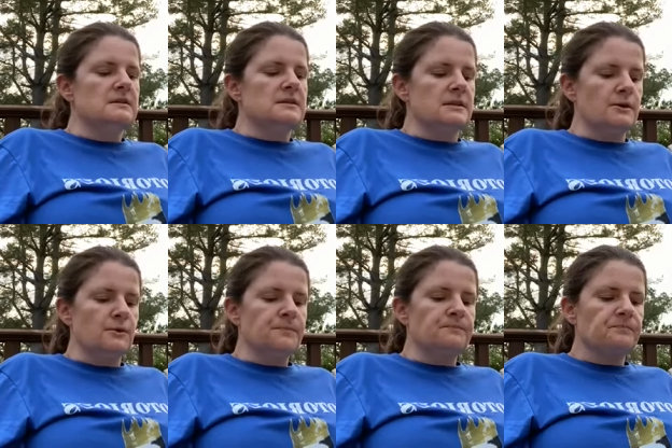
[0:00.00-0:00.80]

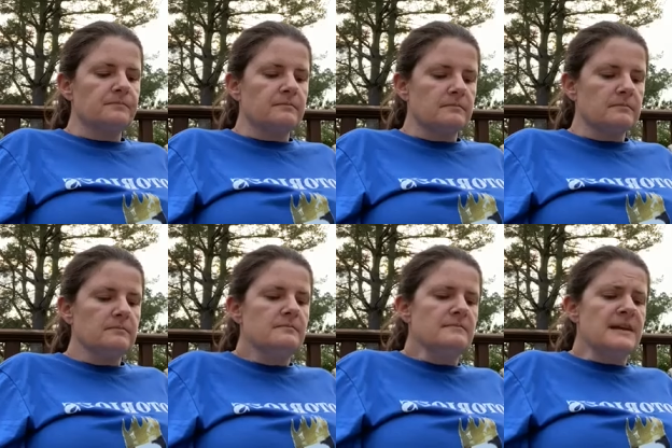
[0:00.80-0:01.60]
so
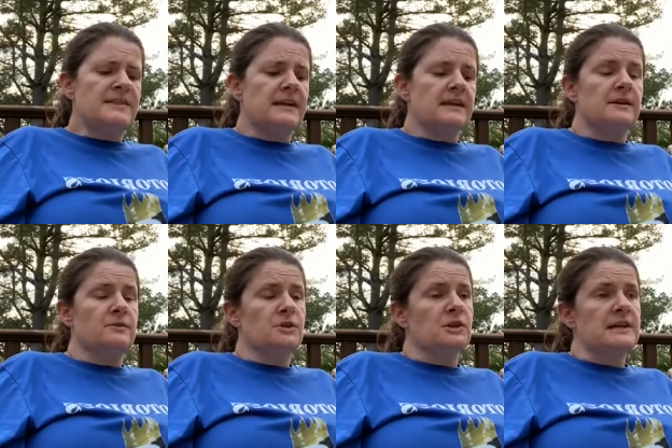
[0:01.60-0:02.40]
I think
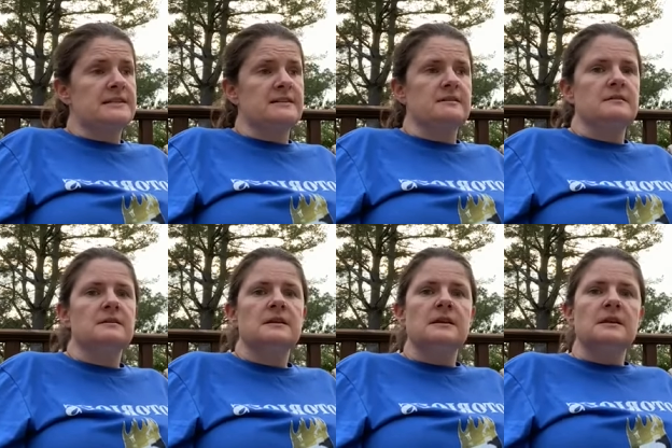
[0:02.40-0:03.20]
another good
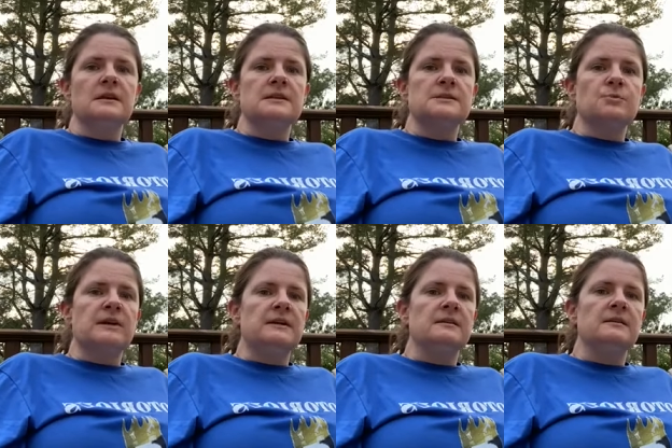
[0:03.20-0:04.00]
lesson is
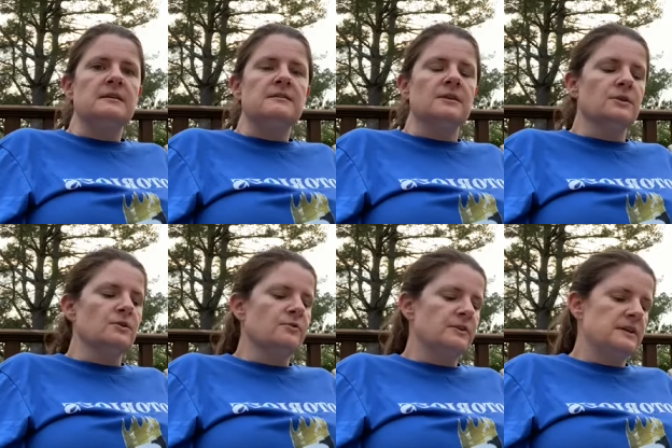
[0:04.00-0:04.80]
when the
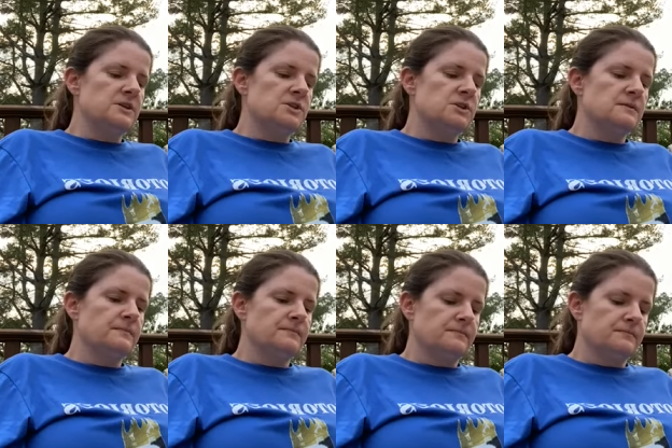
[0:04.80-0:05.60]
little fish
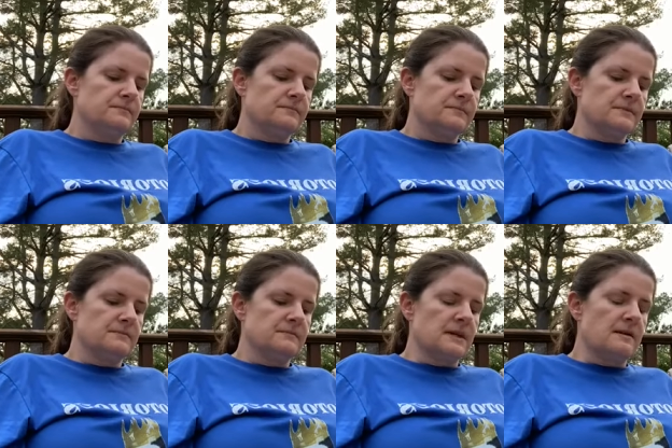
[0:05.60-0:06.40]

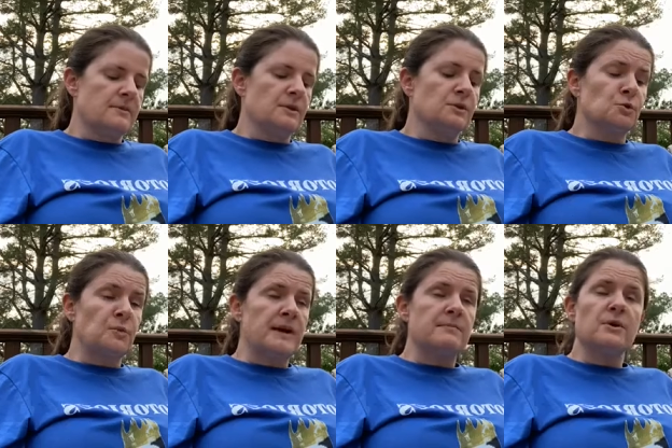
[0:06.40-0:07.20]
um, the little
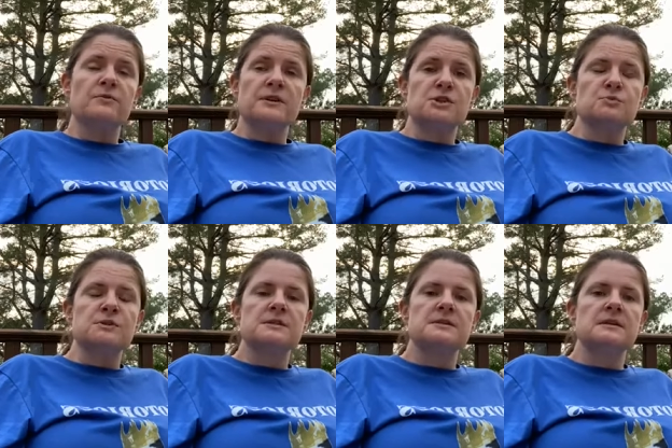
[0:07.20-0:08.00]
rainbow fish
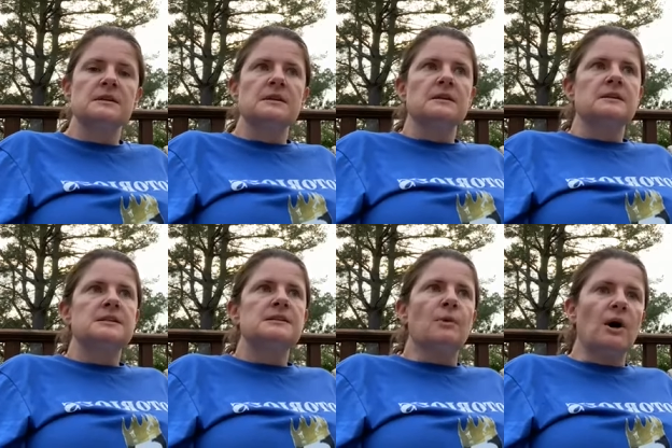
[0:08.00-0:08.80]
was
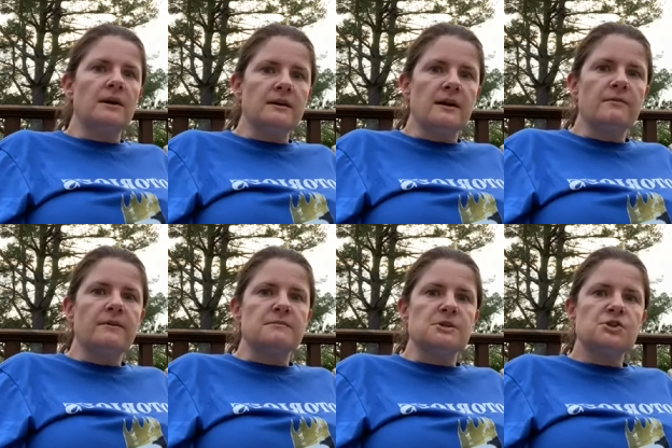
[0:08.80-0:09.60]
smart enough
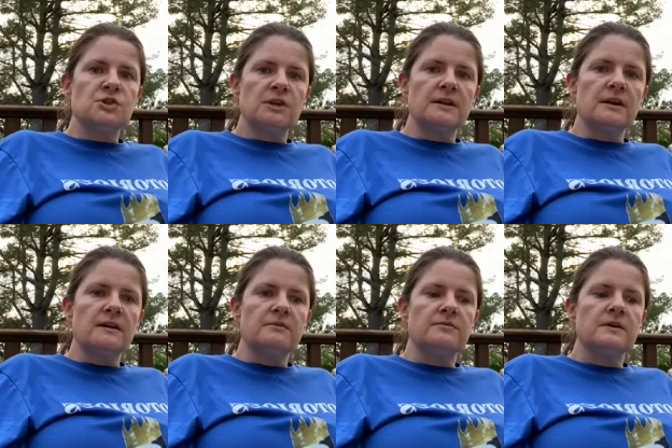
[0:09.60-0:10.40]
and mature
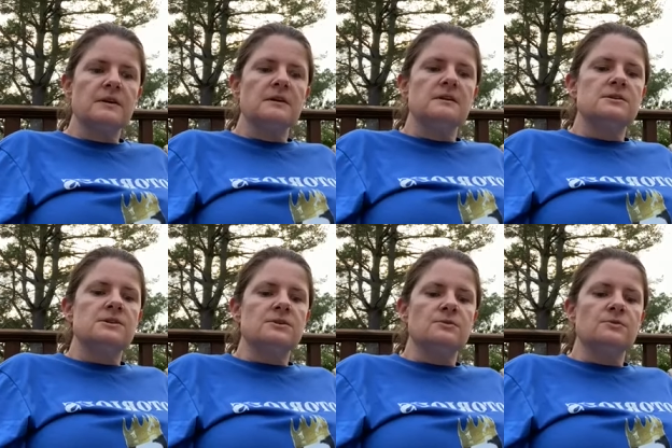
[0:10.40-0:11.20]
enough
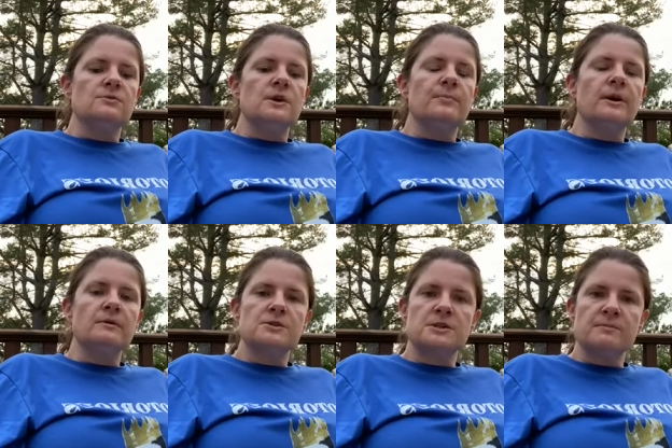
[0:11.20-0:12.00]
to
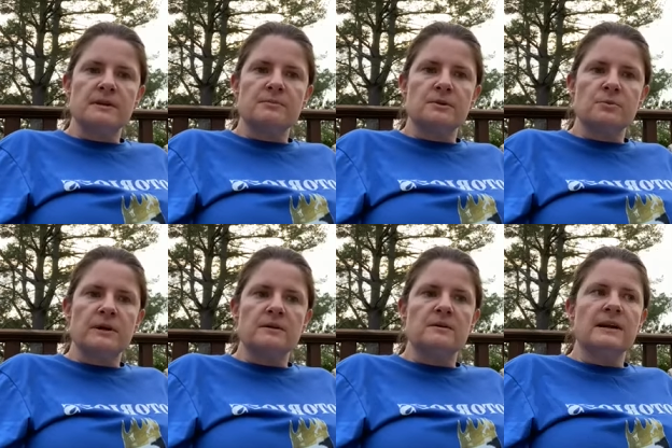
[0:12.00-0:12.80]
approach the big blue
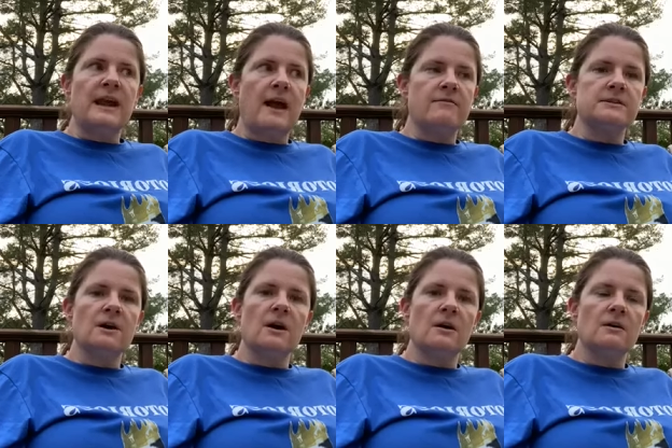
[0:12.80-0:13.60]
whale and have a
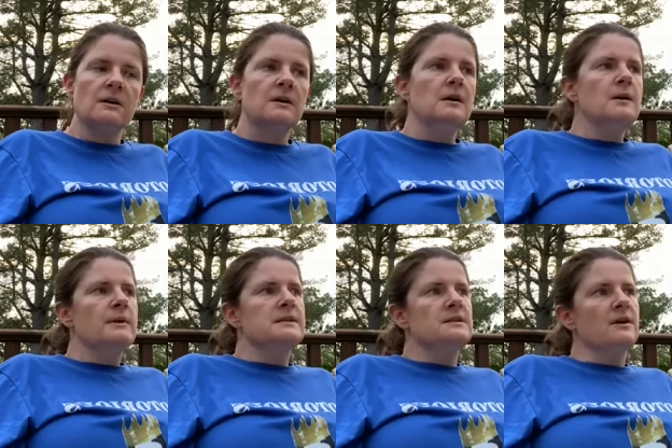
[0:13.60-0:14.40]
talk
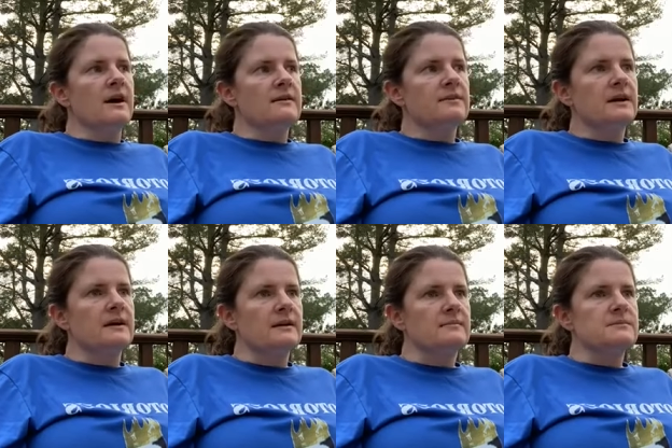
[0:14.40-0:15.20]
because a lot of
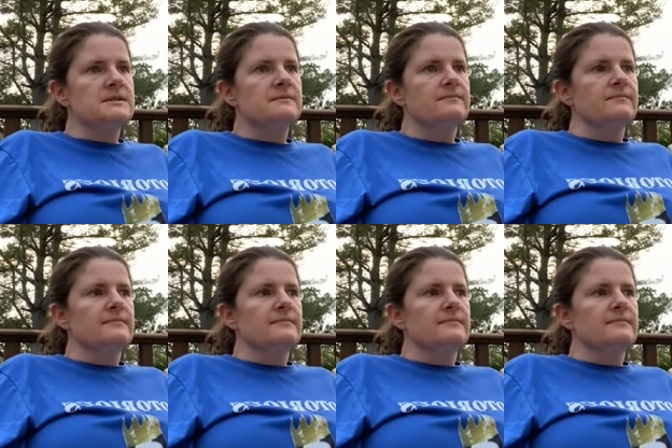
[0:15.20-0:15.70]
times